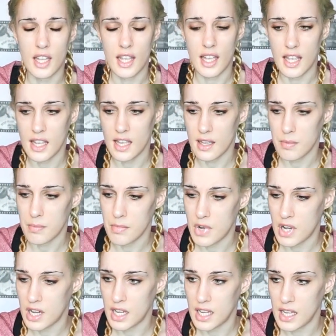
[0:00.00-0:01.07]
It hit
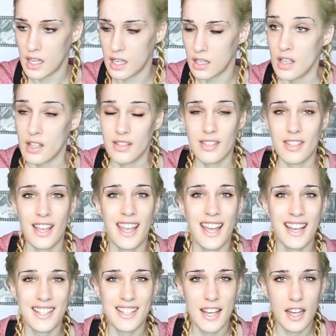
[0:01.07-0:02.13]
my
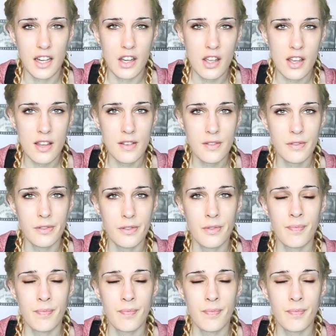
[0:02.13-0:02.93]
sciatic nerve,